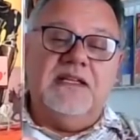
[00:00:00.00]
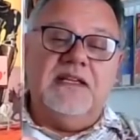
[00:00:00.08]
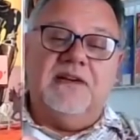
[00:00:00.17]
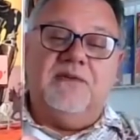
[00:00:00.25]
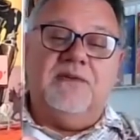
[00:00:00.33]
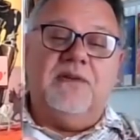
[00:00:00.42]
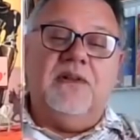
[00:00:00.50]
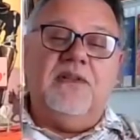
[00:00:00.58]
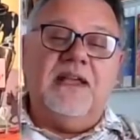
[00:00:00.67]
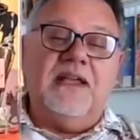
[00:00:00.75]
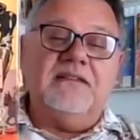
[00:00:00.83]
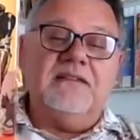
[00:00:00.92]
And all
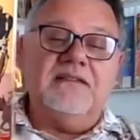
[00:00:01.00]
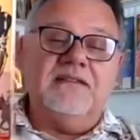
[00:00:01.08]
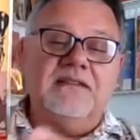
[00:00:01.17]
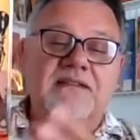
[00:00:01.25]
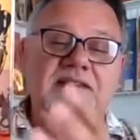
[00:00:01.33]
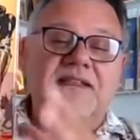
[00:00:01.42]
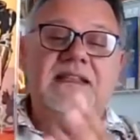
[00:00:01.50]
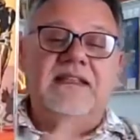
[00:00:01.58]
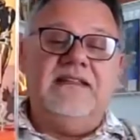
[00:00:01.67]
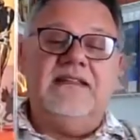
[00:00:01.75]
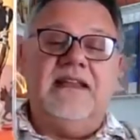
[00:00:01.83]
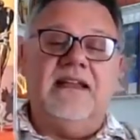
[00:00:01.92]
that
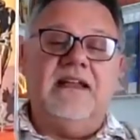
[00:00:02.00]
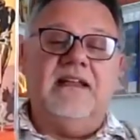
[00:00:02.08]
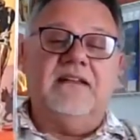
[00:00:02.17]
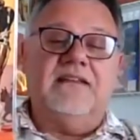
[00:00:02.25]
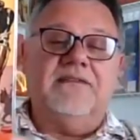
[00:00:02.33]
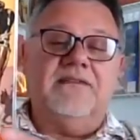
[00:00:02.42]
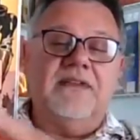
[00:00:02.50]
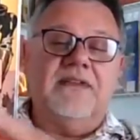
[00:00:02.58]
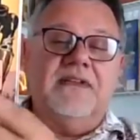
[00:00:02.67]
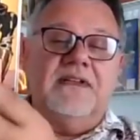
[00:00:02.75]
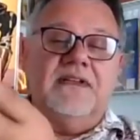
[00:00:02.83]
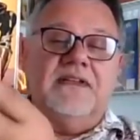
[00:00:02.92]
detail of
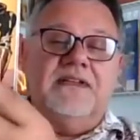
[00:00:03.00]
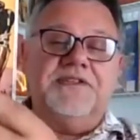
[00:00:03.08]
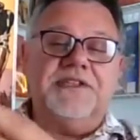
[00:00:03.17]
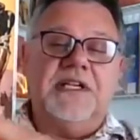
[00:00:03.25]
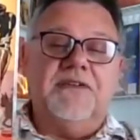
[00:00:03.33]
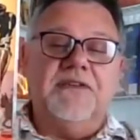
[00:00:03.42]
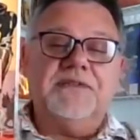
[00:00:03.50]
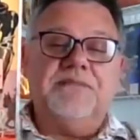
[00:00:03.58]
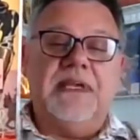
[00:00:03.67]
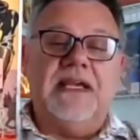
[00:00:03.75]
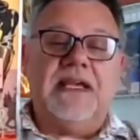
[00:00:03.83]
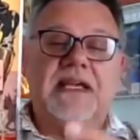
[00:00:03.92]
the sheriff's
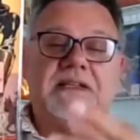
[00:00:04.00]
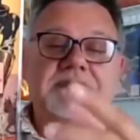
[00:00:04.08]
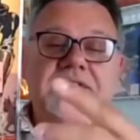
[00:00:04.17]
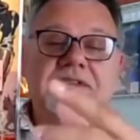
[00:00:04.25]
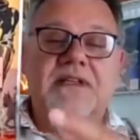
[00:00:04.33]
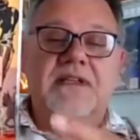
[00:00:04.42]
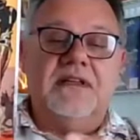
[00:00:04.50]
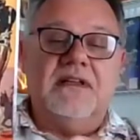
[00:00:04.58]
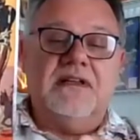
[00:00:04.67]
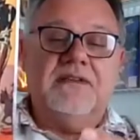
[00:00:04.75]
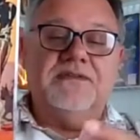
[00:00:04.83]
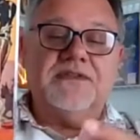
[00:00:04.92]
badge, his
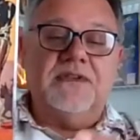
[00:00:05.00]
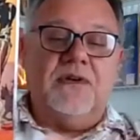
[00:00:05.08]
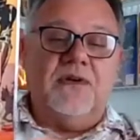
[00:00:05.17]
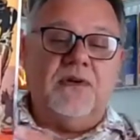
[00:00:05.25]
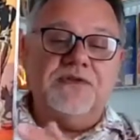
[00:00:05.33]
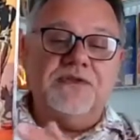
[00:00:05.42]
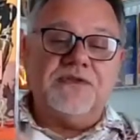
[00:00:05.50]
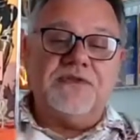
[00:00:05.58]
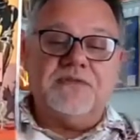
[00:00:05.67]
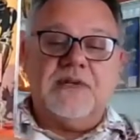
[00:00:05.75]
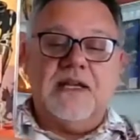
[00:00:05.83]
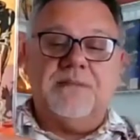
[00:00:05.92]
gloves, and the
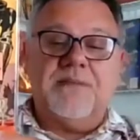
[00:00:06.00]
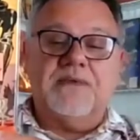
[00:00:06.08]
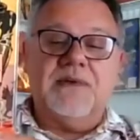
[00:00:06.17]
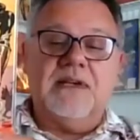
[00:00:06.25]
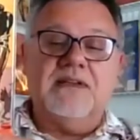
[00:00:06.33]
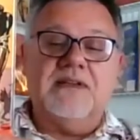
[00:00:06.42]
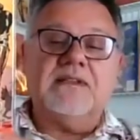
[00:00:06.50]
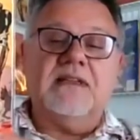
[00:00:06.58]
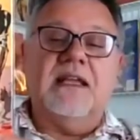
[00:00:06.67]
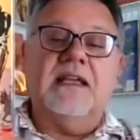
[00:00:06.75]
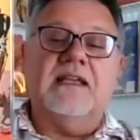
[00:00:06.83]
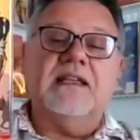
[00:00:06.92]
holster wrapped around his
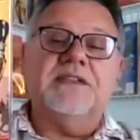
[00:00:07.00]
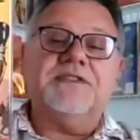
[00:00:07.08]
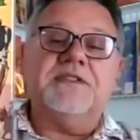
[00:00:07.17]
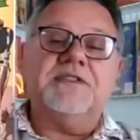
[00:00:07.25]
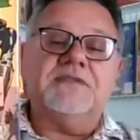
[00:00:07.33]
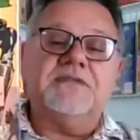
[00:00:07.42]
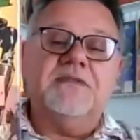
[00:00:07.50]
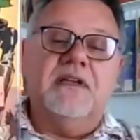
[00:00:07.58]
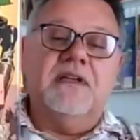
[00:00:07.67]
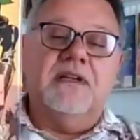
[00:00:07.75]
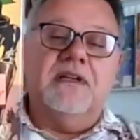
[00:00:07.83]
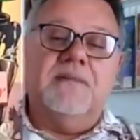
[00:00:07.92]
leg.
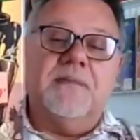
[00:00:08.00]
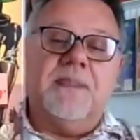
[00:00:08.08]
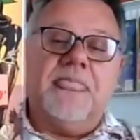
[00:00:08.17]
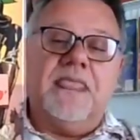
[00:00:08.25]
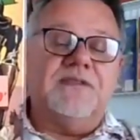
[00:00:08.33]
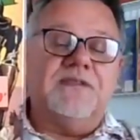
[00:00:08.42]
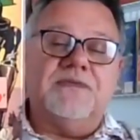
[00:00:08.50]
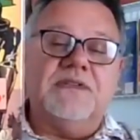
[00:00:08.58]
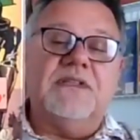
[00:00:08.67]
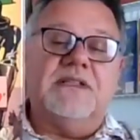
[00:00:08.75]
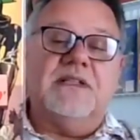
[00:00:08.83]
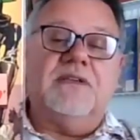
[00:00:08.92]
It's
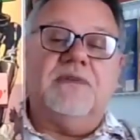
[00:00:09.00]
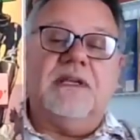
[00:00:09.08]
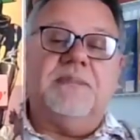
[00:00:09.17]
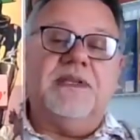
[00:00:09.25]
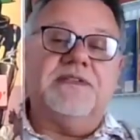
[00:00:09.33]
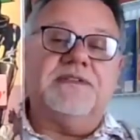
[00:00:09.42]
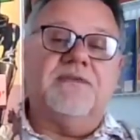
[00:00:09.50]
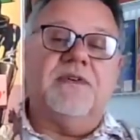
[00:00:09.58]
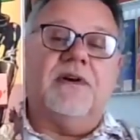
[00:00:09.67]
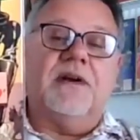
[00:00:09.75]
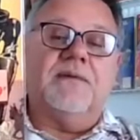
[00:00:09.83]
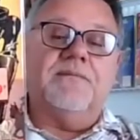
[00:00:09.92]
really a great piece of
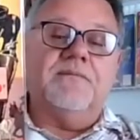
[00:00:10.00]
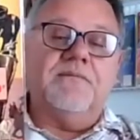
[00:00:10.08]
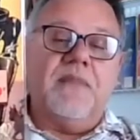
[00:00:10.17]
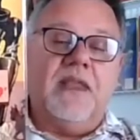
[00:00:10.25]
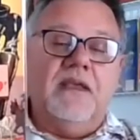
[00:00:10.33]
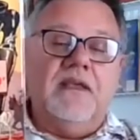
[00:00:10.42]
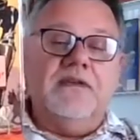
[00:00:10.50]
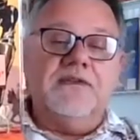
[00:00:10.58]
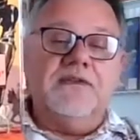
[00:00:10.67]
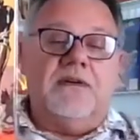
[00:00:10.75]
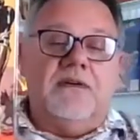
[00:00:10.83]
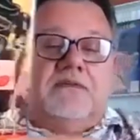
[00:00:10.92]
art.
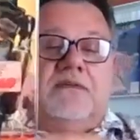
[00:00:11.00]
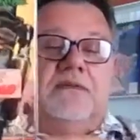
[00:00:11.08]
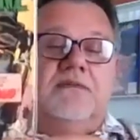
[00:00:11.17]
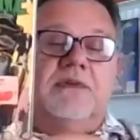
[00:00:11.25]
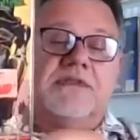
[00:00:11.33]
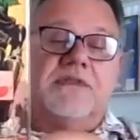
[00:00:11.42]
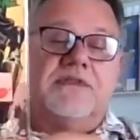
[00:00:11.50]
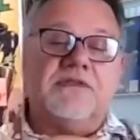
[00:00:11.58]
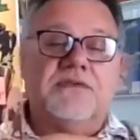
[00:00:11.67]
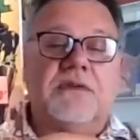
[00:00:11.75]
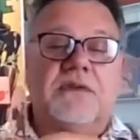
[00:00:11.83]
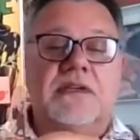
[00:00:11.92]
So what's the
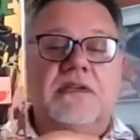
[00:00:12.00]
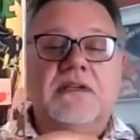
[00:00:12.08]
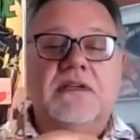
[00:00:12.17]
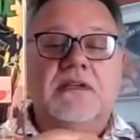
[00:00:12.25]
story?